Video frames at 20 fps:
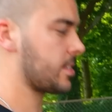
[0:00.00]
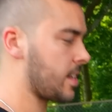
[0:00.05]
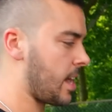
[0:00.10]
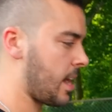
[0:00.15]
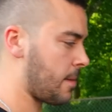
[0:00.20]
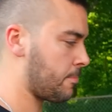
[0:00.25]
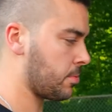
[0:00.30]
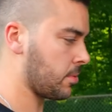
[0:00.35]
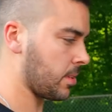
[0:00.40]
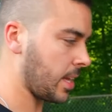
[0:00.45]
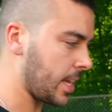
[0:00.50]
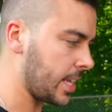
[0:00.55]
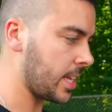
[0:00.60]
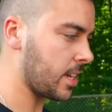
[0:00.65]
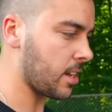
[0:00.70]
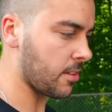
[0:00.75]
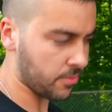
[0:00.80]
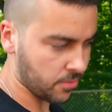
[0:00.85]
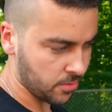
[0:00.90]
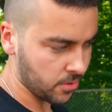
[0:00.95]
got plenty
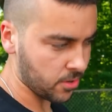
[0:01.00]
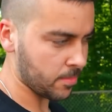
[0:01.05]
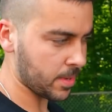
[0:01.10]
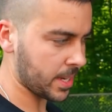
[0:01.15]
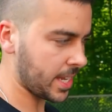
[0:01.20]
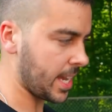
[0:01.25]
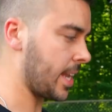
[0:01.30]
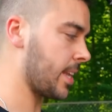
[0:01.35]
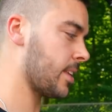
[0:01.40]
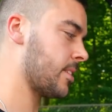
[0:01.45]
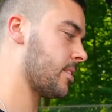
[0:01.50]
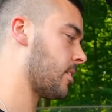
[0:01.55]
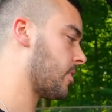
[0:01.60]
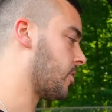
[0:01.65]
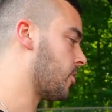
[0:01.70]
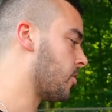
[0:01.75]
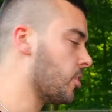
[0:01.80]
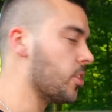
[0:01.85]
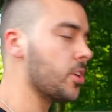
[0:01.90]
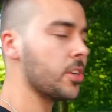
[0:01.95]
of room. Again, it's a
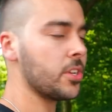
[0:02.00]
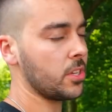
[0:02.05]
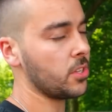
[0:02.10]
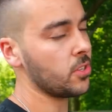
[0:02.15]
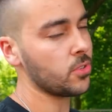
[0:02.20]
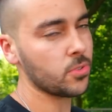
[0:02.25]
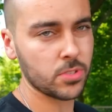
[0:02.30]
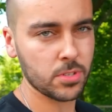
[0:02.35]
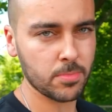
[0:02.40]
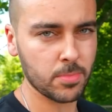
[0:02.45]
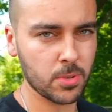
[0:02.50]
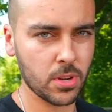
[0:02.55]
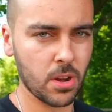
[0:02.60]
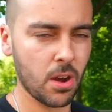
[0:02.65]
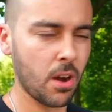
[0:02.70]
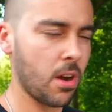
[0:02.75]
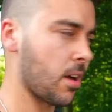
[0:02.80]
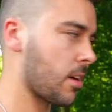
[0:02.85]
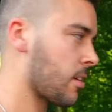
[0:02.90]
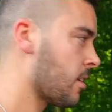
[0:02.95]
good usable
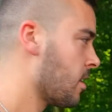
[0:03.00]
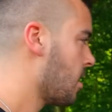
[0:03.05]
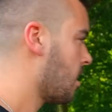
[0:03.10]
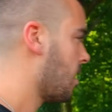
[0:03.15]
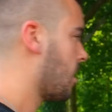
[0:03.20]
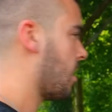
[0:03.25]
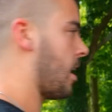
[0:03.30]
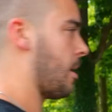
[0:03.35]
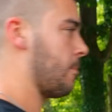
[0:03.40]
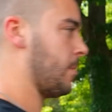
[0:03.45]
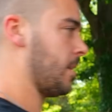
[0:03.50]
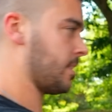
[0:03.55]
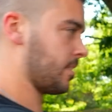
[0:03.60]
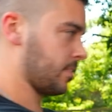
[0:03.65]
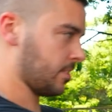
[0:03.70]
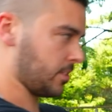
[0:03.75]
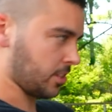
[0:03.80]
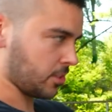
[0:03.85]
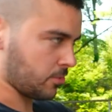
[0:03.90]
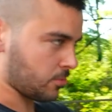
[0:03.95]
car. I mean,
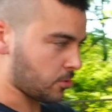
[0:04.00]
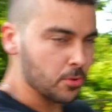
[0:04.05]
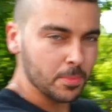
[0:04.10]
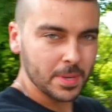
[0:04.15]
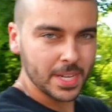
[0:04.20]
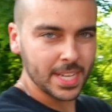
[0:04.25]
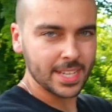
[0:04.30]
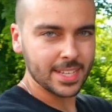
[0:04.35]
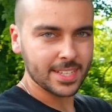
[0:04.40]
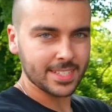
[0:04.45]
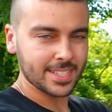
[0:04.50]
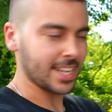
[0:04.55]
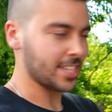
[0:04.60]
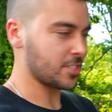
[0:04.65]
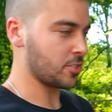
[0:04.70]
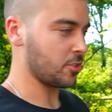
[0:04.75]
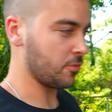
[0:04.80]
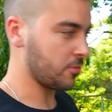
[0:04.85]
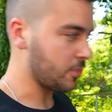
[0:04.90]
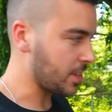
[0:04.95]
look at the room in it. It's an
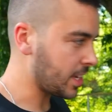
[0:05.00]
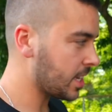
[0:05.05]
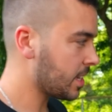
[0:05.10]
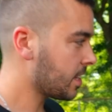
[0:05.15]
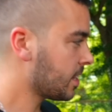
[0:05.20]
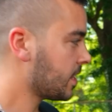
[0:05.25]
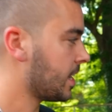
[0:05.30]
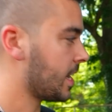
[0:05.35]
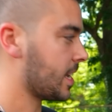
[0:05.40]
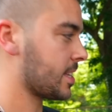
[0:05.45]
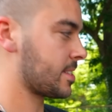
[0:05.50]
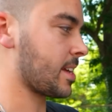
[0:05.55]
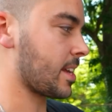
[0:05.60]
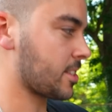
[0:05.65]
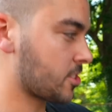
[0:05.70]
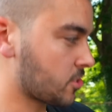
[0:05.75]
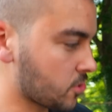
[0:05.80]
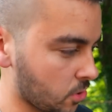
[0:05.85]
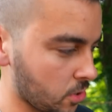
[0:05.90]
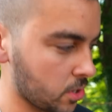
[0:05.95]
SUV. It's
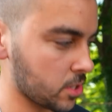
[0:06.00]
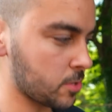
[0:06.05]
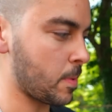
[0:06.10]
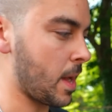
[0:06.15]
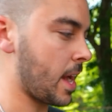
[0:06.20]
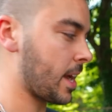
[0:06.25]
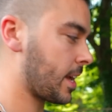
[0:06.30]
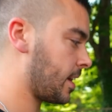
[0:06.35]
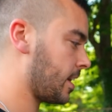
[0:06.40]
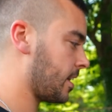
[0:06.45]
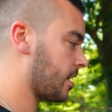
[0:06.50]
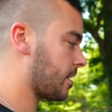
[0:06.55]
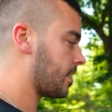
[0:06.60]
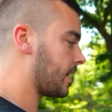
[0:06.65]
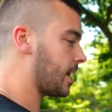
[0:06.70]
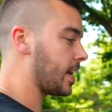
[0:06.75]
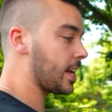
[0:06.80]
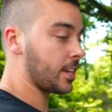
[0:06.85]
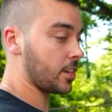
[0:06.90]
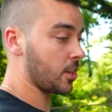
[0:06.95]
got storage back here.
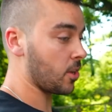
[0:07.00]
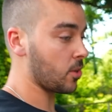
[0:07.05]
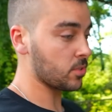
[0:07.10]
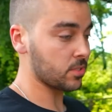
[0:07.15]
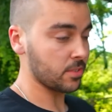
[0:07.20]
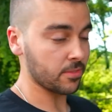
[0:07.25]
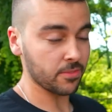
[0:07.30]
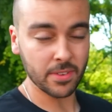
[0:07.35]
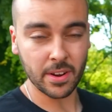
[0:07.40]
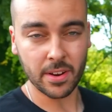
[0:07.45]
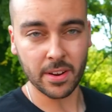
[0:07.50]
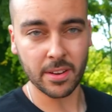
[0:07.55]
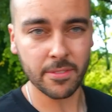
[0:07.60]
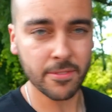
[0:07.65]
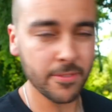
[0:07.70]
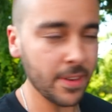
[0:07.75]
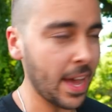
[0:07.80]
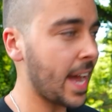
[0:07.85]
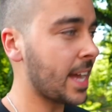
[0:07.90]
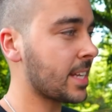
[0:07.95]
It goes very
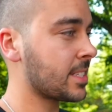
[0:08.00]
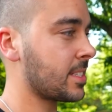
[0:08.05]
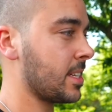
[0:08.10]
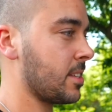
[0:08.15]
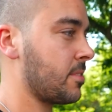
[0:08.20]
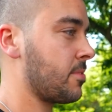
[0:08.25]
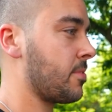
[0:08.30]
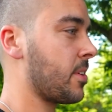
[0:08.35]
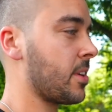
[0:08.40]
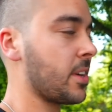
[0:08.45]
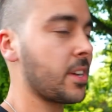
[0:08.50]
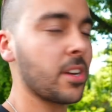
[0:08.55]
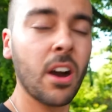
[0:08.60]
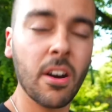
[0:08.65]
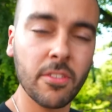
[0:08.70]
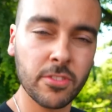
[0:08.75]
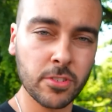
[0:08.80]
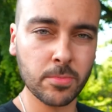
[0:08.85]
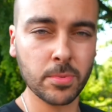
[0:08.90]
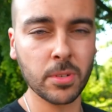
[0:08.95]
fast. It's very
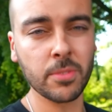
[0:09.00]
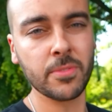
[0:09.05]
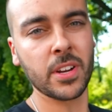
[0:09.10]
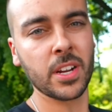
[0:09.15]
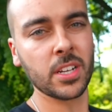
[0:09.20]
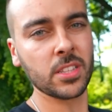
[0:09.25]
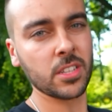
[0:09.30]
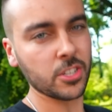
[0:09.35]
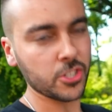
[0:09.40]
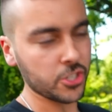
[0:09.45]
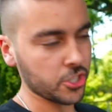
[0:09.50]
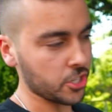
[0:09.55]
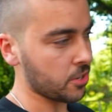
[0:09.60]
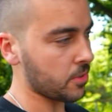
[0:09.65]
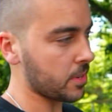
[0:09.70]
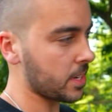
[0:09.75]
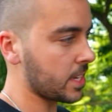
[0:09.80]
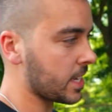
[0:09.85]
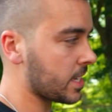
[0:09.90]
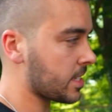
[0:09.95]
comfortable, very
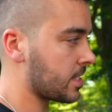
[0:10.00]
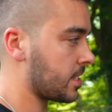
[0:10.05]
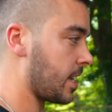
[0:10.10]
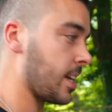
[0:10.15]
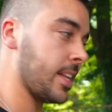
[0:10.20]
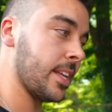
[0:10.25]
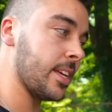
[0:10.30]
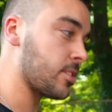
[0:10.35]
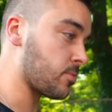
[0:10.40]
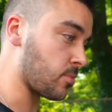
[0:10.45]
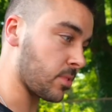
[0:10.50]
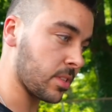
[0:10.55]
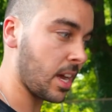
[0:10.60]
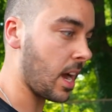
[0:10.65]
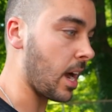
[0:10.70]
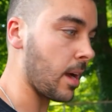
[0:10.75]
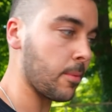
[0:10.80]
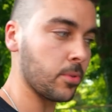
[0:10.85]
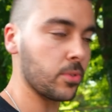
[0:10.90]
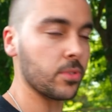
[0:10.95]
luxurious. It is
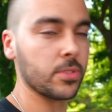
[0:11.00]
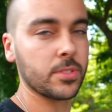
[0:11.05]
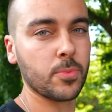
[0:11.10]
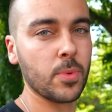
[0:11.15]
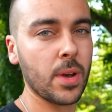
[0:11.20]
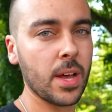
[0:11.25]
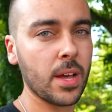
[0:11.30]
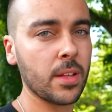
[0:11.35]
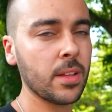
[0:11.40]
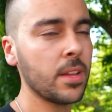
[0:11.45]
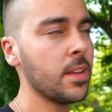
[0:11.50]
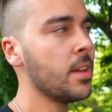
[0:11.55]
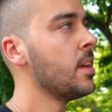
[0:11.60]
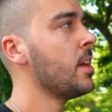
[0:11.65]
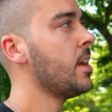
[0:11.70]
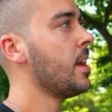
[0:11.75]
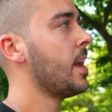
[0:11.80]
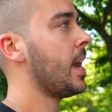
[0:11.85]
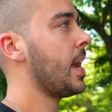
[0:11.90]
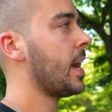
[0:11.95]
reliable as well.
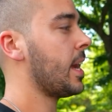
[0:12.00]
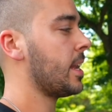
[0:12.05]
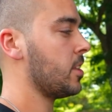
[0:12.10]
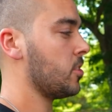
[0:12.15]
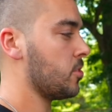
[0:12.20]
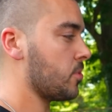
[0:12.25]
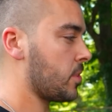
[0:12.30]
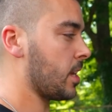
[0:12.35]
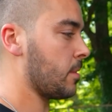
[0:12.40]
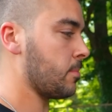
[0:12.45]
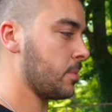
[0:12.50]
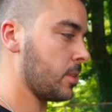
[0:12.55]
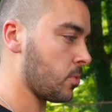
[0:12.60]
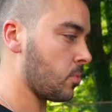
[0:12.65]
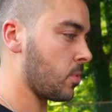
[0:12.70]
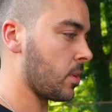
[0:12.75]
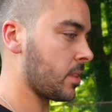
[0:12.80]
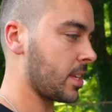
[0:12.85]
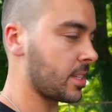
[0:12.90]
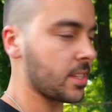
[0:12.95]
And you can be the
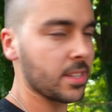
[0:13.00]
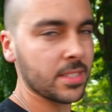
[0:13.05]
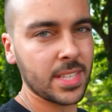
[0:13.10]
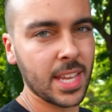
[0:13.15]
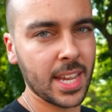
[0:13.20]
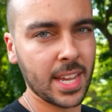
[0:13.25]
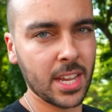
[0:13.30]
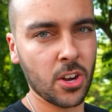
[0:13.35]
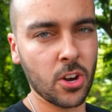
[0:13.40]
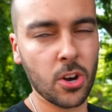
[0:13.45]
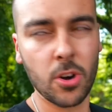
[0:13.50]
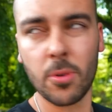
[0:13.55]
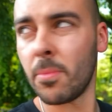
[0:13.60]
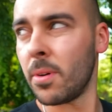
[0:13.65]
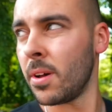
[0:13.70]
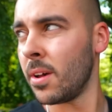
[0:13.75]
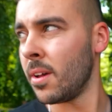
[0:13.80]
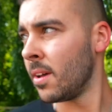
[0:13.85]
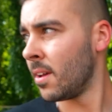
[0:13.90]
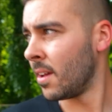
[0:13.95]
one that does take it home.
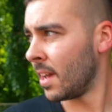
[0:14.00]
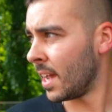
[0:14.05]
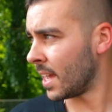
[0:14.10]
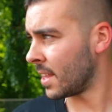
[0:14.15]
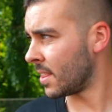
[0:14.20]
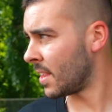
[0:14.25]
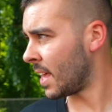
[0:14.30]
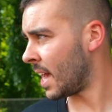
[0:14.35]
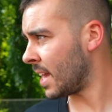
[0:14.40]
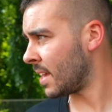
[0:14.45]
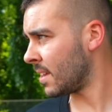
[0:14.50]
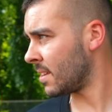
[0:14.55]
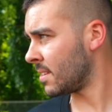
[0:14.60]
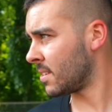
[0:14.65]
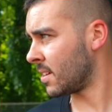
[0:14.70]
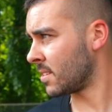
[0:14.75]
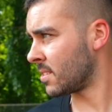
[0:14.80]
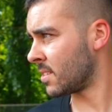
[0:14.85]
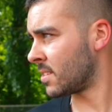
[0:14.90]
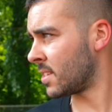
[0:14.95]
And that
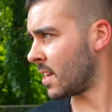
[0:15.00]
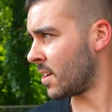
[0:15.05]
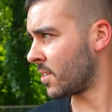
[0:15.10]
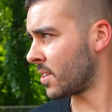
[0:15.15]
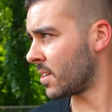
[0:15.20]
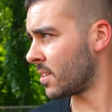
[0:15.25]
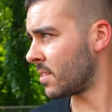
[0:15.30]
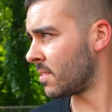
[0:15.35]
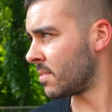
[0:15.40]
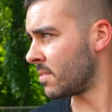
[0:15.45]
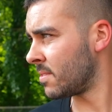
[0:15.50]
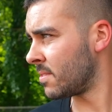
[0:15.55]
doesn't sound good.